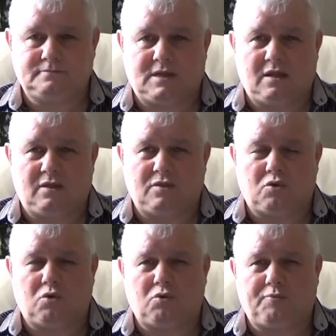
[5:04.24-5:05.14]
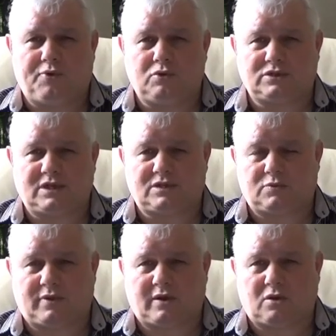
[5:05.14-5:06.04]
The whole process
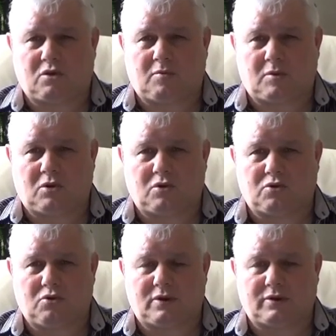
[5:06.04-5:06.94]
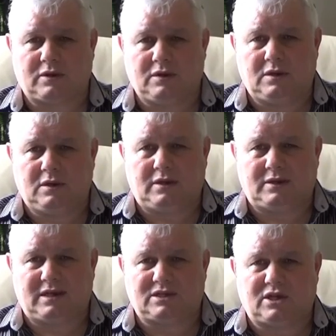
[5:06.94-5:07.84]
within a Common Law Court
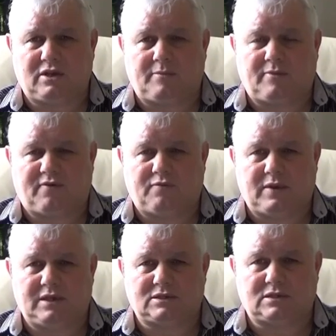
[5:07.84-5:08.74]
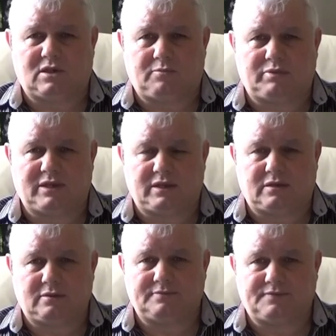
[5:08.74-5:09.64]
takes a number of weeks to complete,
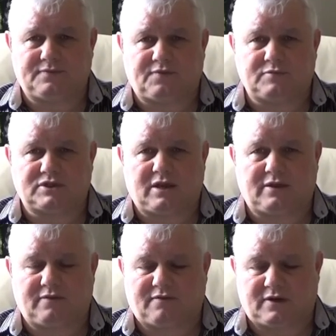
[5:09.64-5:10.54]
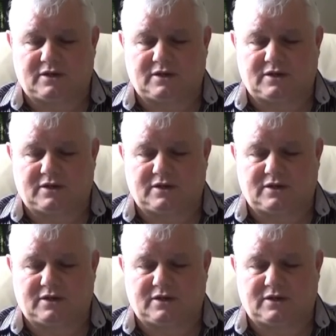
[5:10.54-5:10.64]
from start to finish.